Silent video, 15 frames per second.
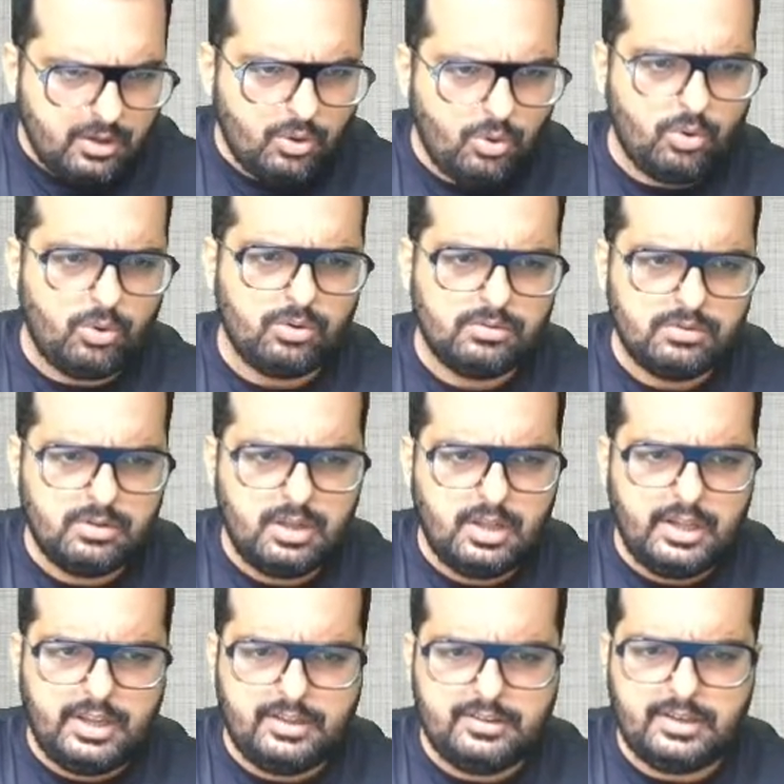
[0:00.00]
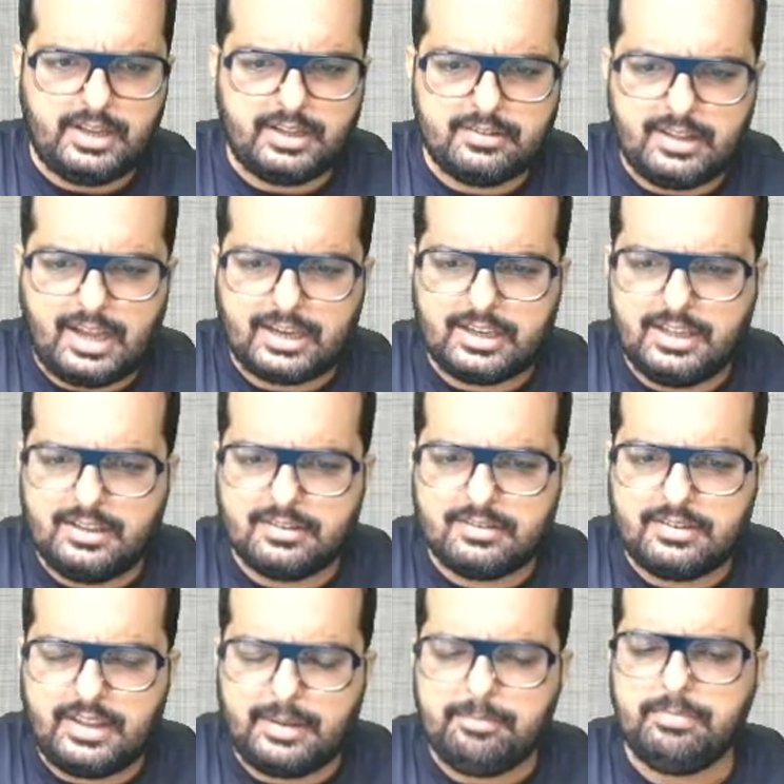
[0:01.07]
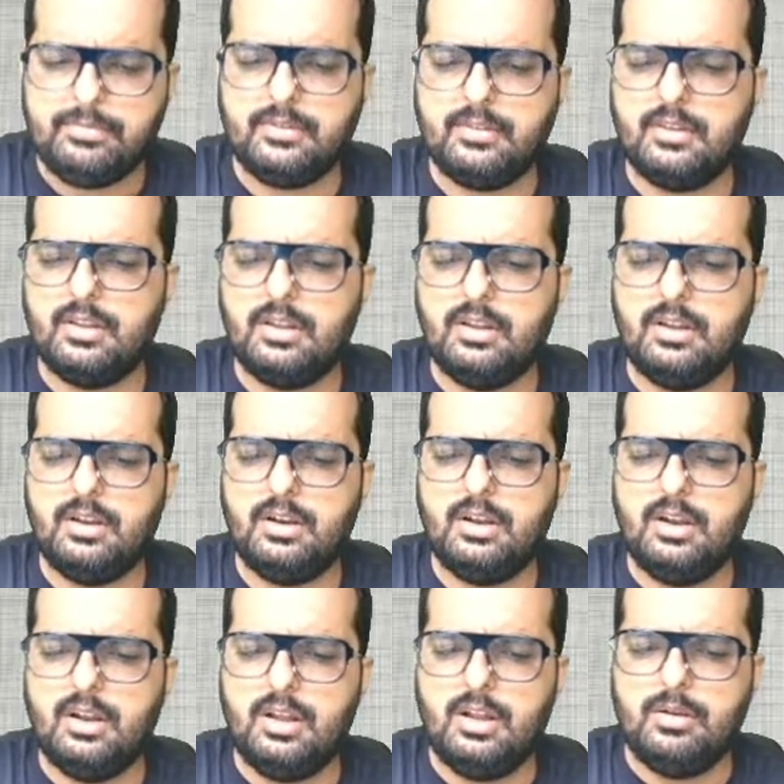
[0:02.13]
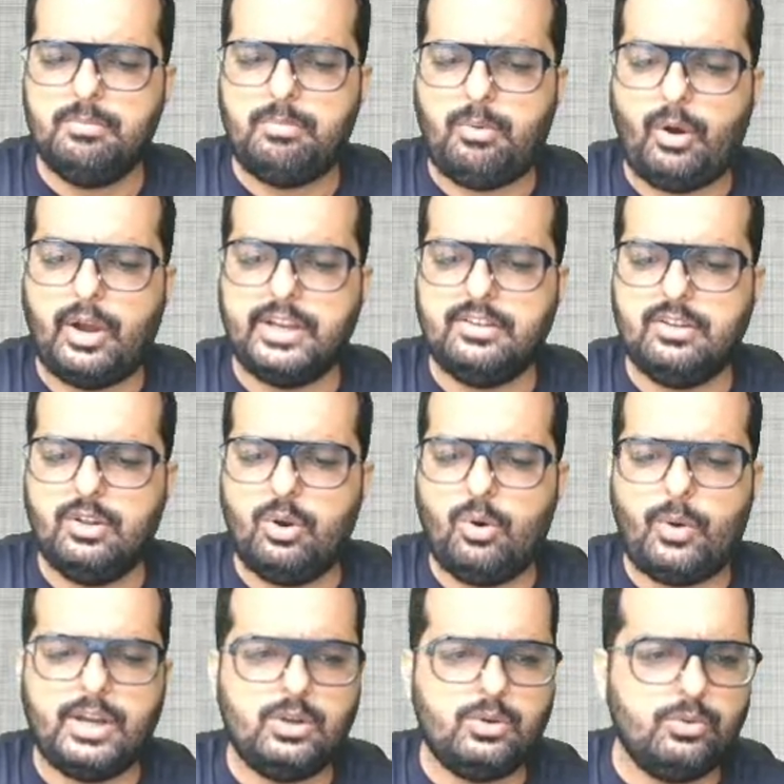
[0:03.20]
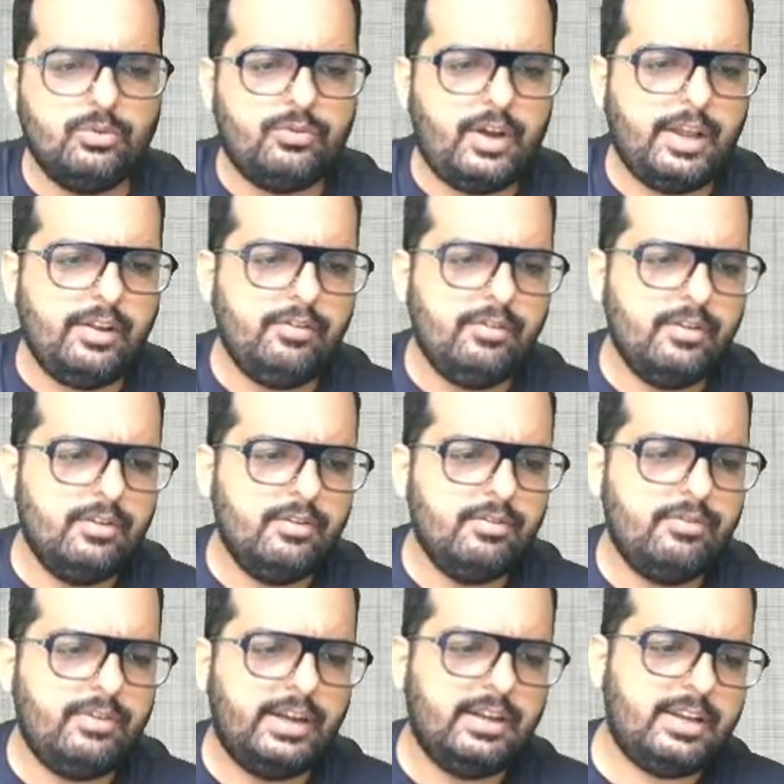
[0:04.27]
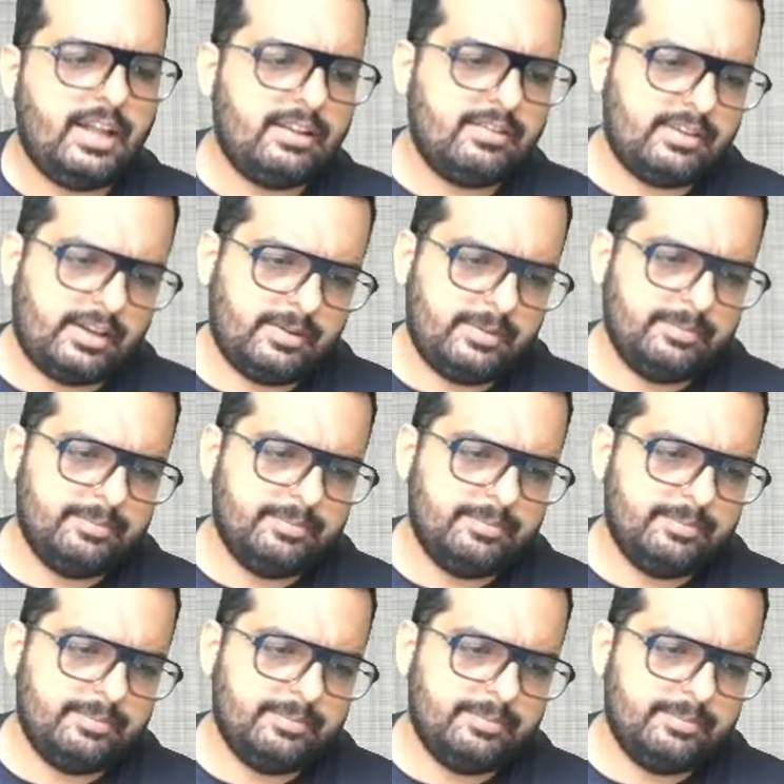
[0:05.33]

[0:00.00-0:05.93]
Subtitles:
Oh, is it exactly the same? 0.0125. Fantastic.